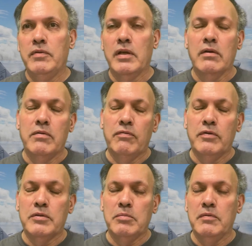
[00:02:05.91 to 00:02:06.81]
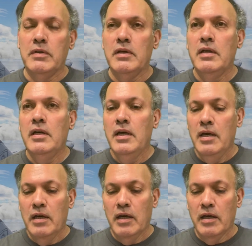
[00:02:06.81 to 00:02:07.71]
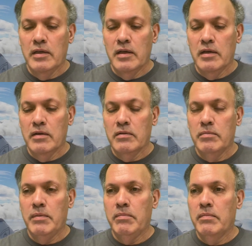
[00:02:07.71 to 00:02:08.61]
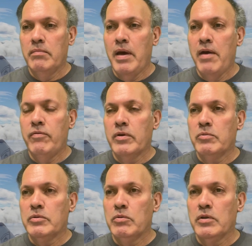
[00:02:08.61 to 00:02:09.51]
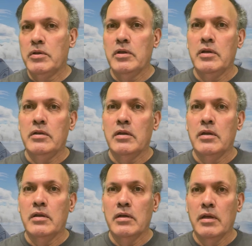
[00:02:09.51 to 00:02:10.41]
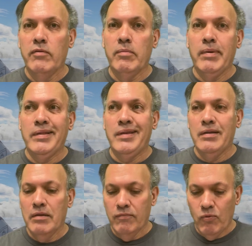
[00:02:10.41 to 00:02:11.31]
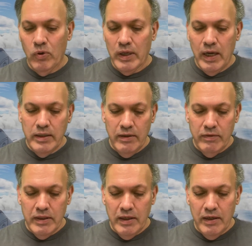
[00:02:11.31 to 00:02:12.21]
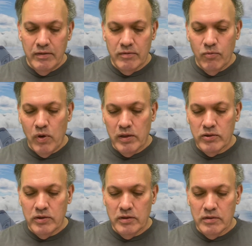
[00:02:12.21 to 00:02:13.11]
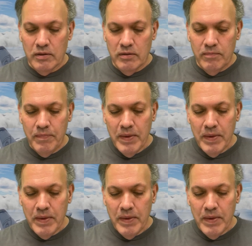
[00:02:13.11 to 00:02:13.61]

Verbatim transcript: I loved the first movie, and but Maverick was really good. I even bought the 4K DVD and watched it. So